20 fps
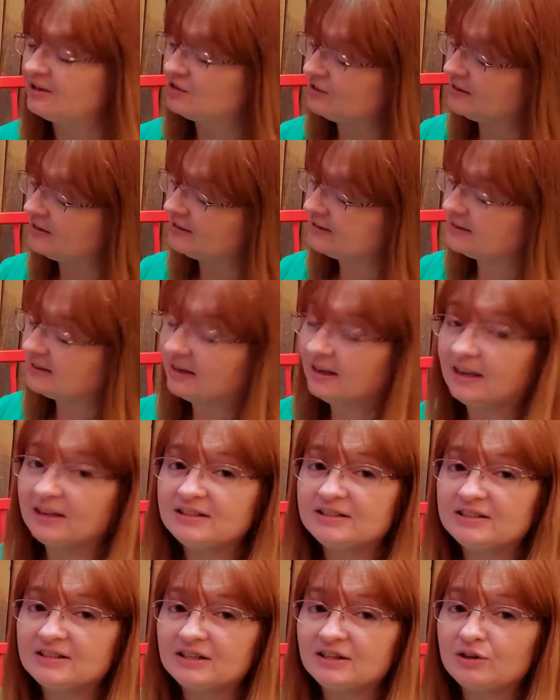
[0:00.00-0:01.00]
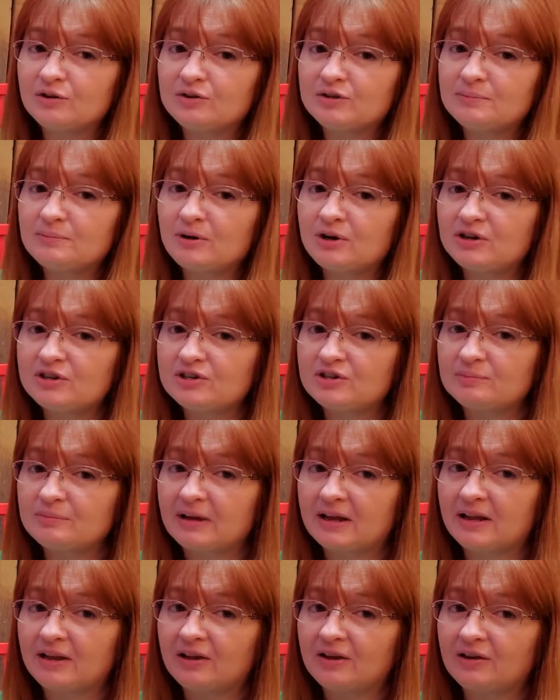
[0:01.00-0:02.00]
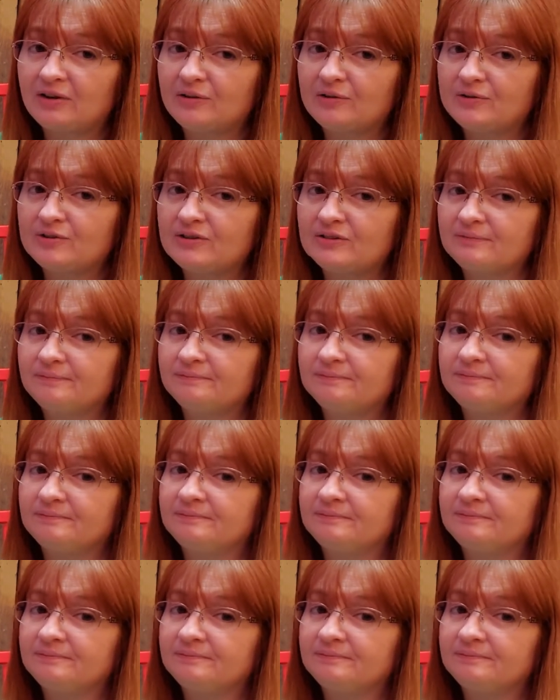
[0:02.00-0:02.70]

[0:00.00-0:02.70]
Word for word: Just to get to those marshmallows.